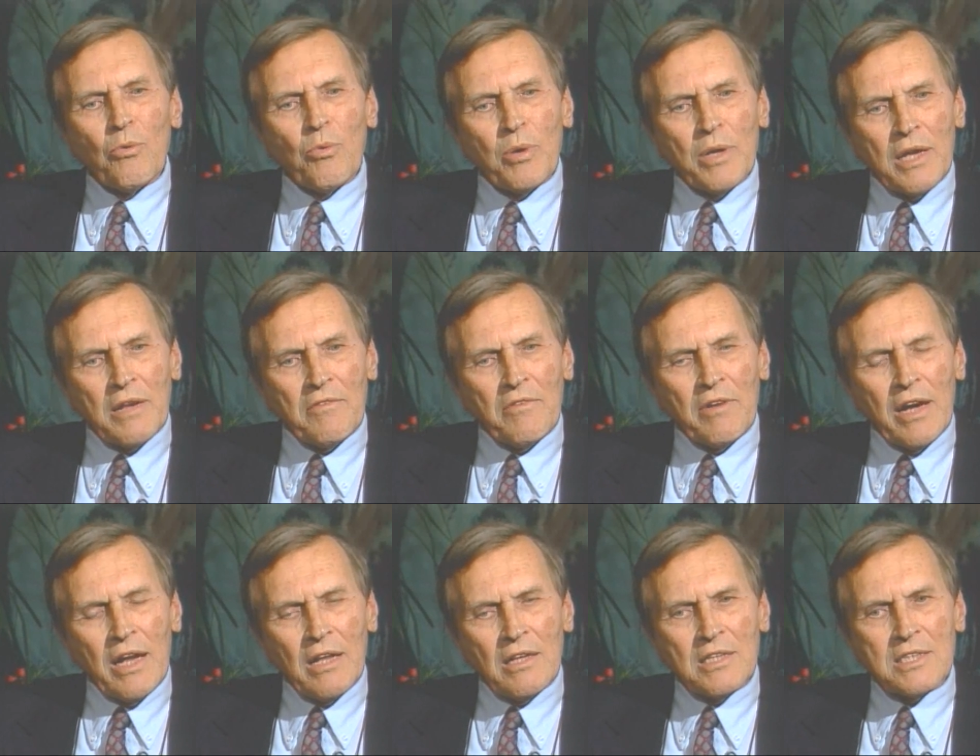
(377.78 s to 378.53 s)

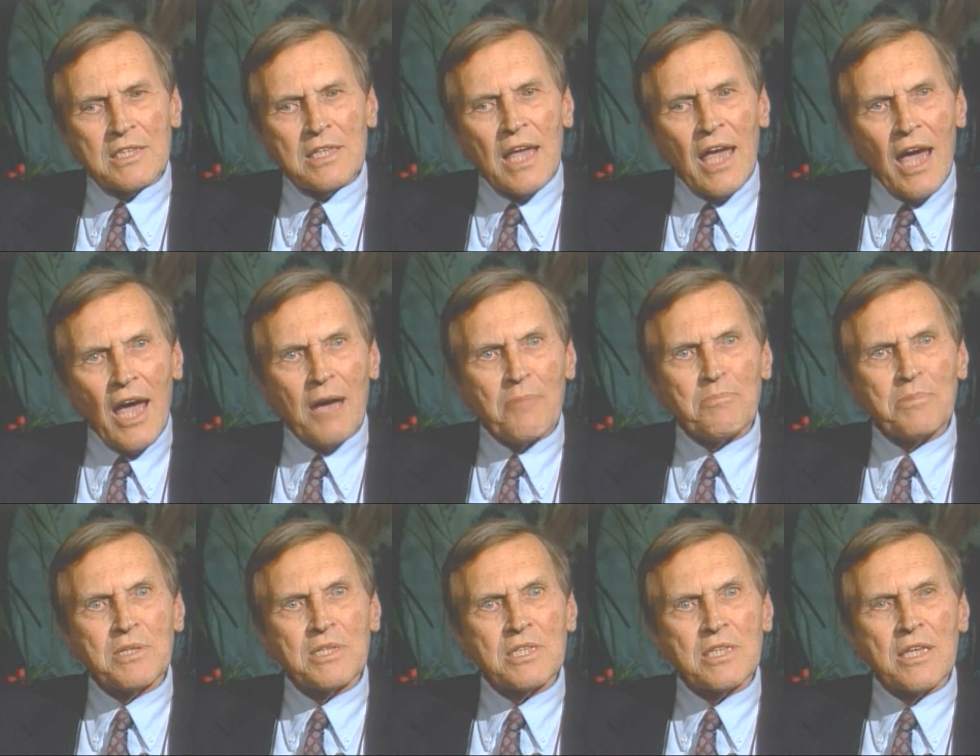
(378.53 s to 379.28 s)
whatever else
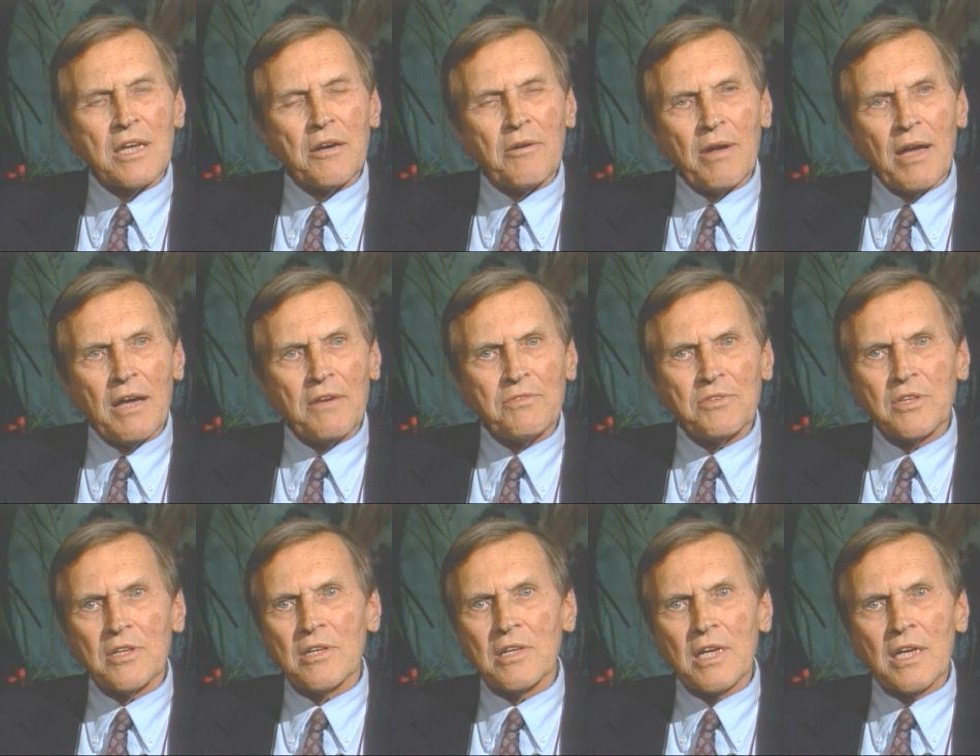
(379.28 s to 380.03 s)
happens
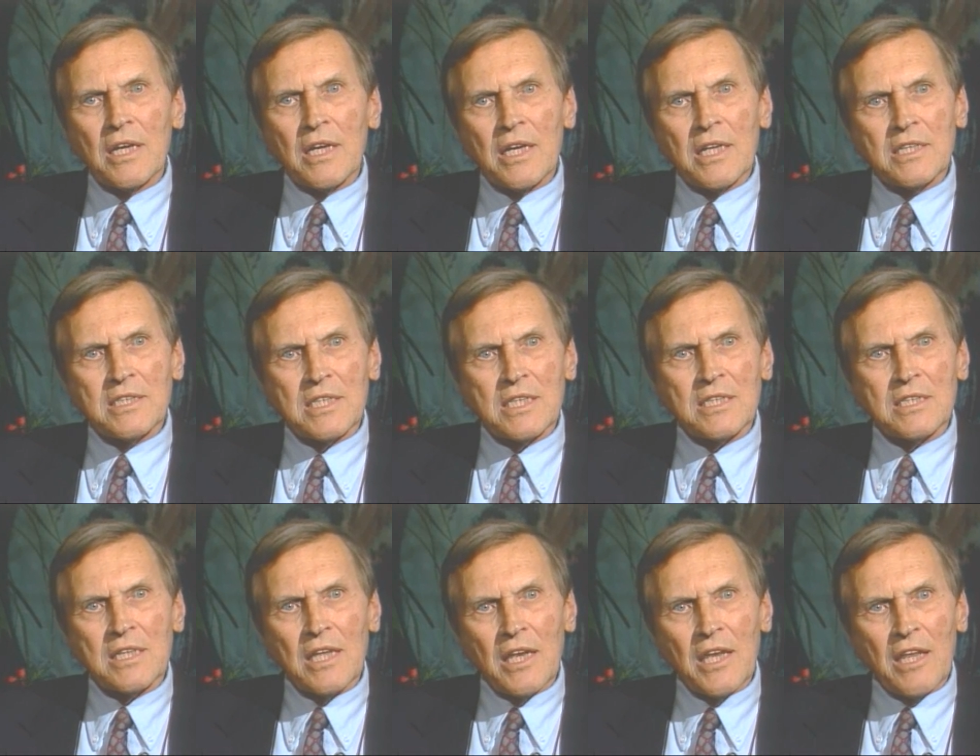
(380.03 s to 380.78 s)
thereafter is a
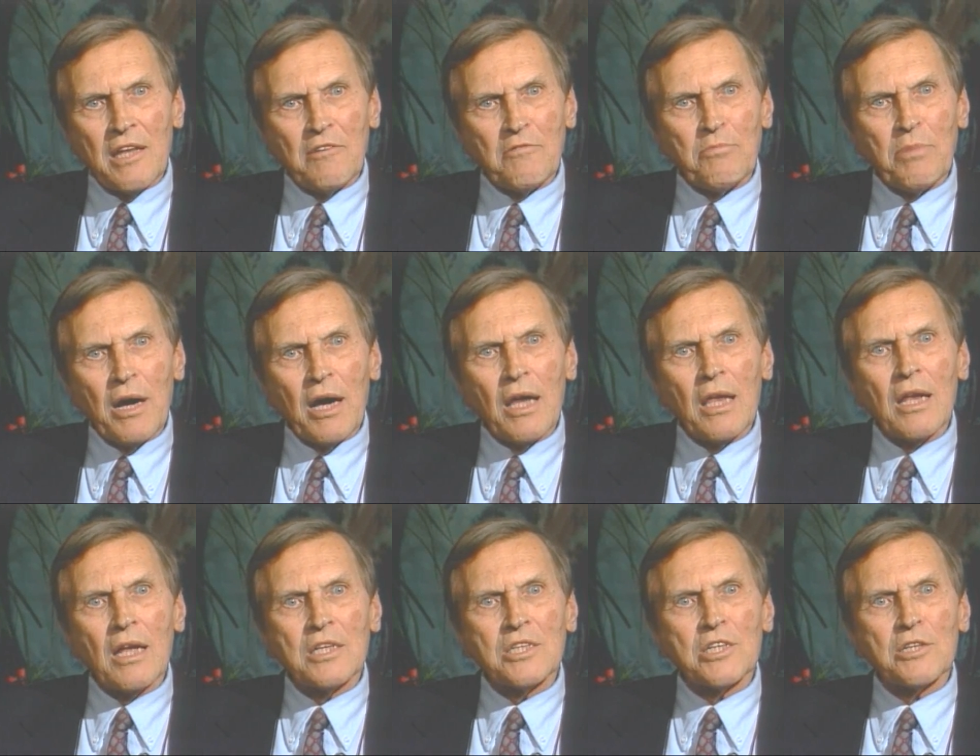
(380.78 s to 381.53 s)
study of
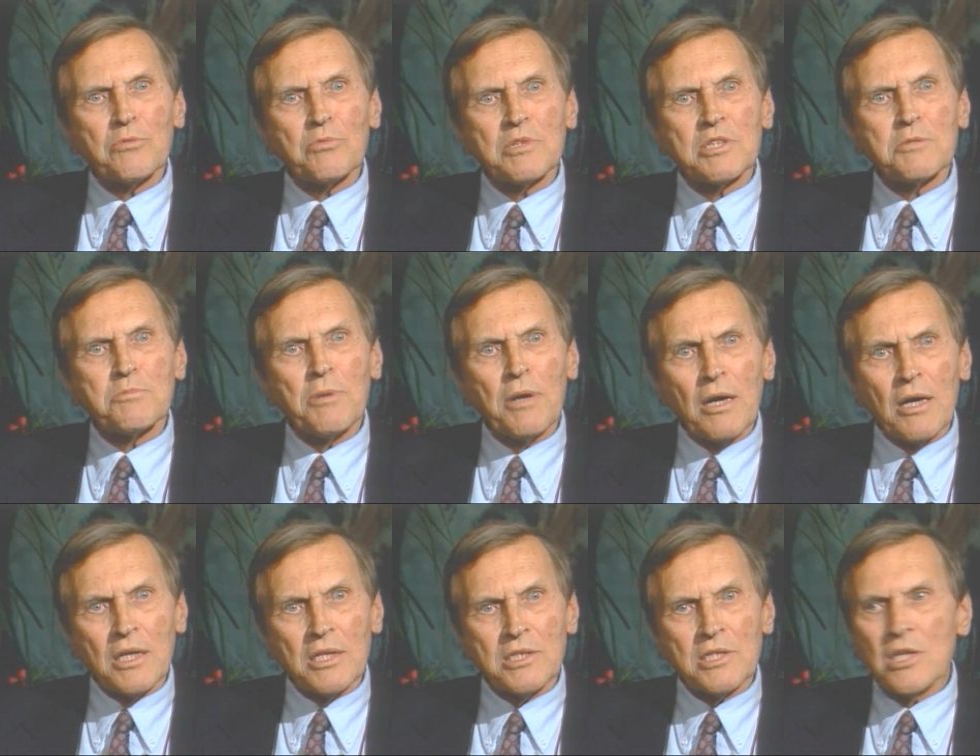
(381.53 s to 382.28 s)
biologic
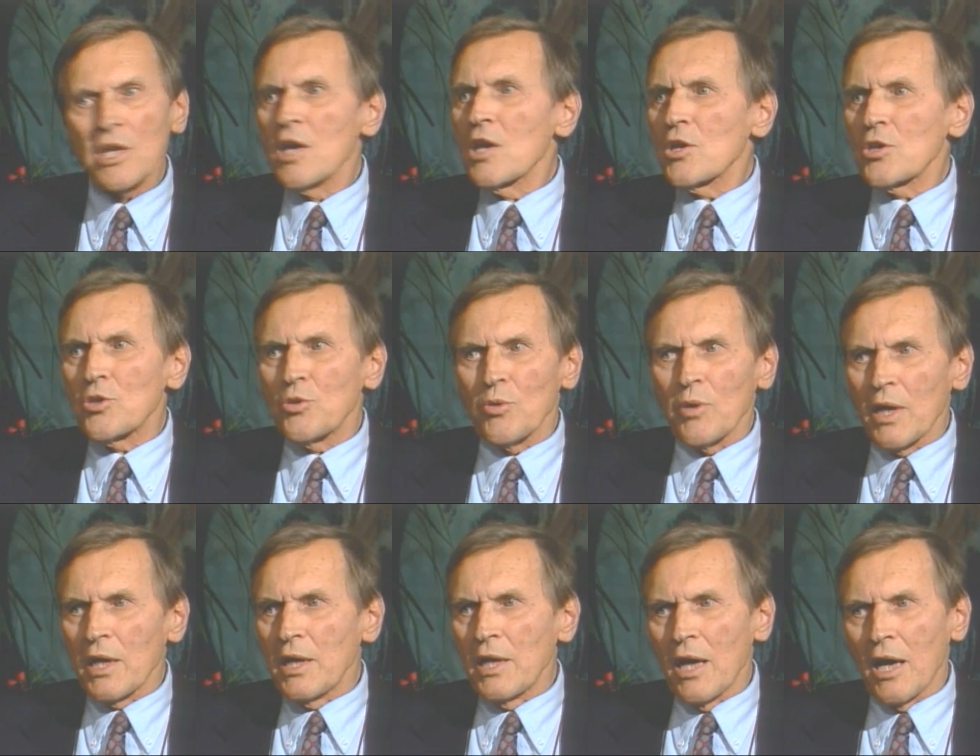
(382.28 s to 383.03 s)
response
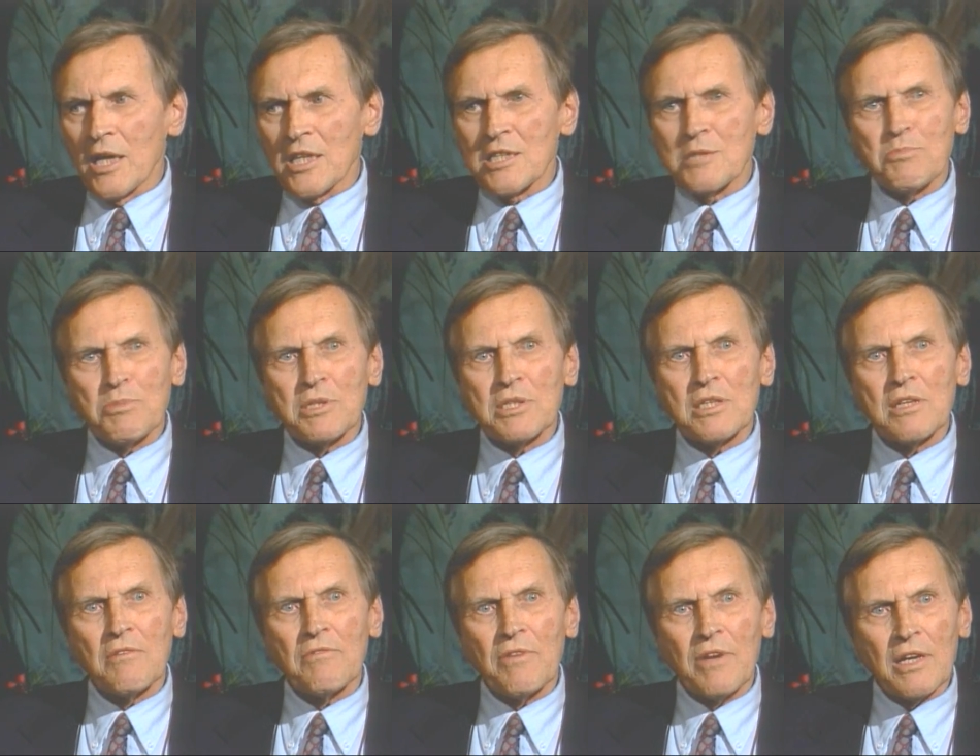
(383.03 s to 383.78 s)
to a
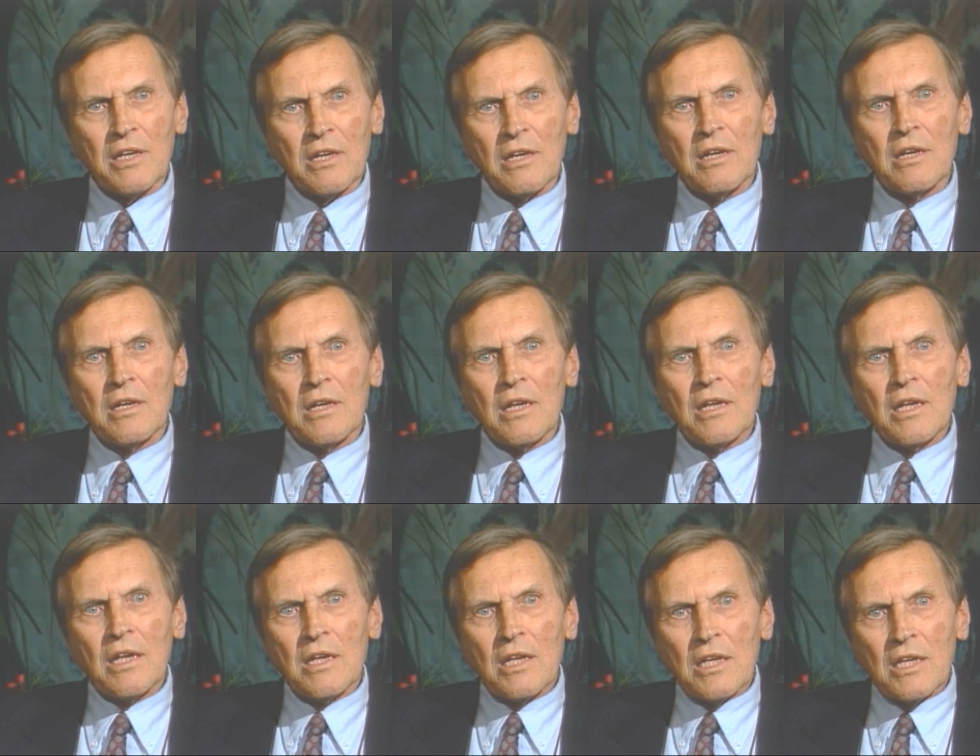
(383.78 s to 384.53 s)
nonspecific
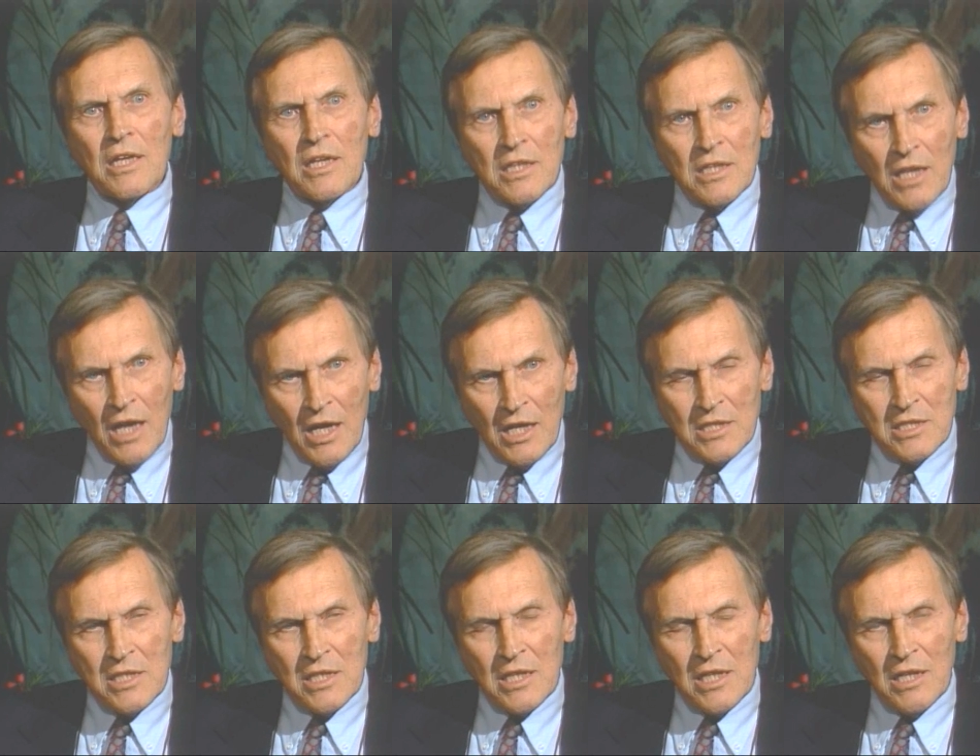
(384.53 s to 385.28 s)

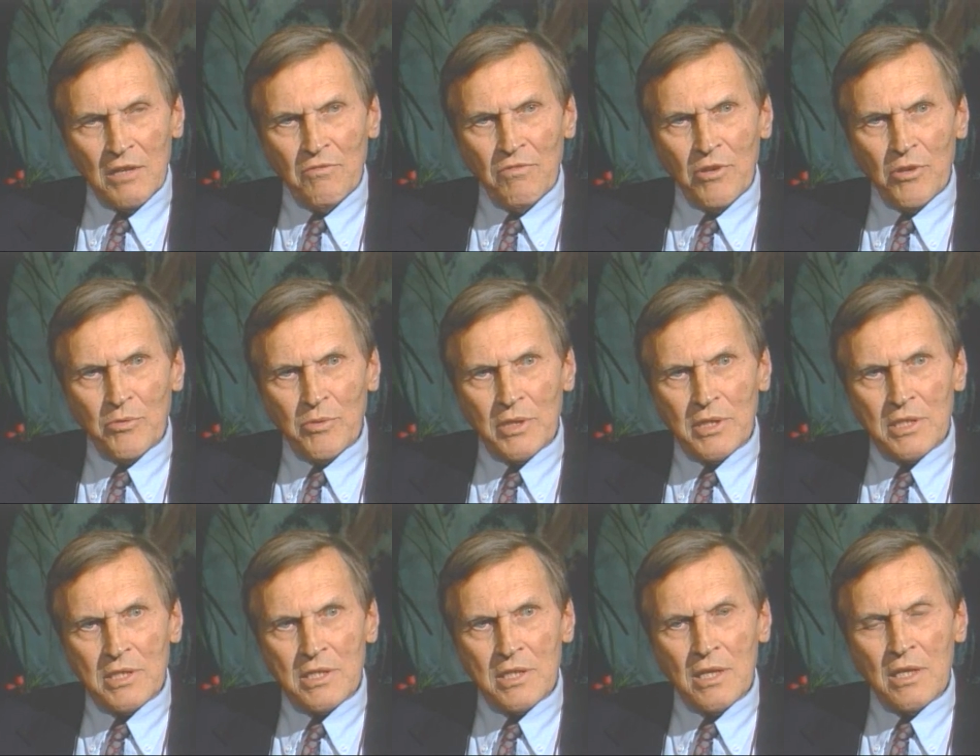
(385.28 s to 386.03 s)
toxic
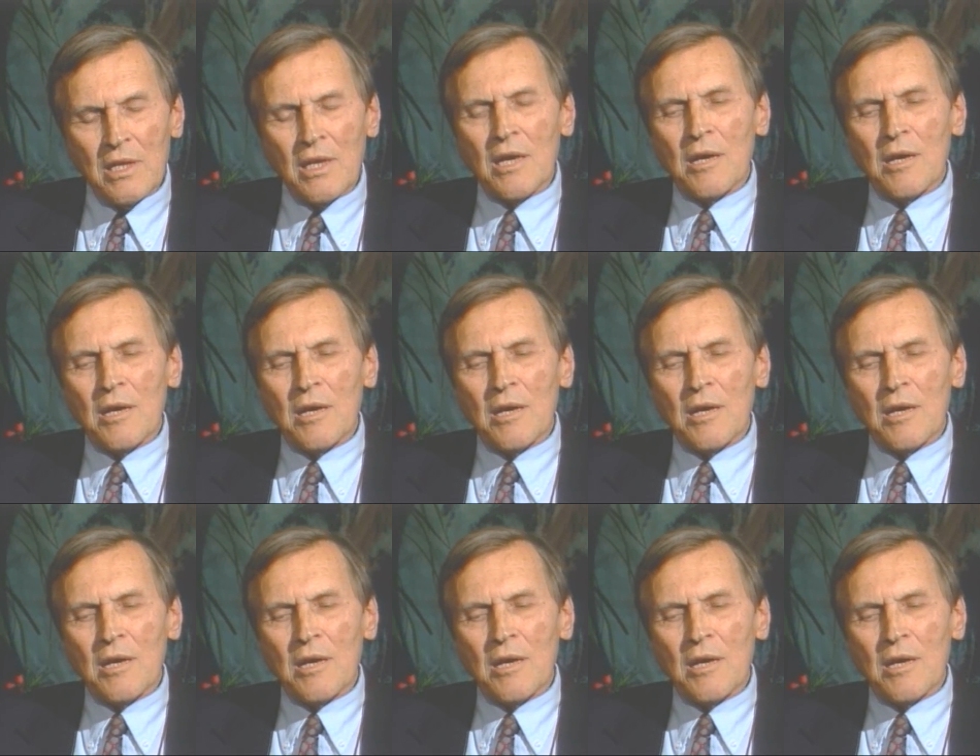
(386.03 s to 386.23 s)
influence.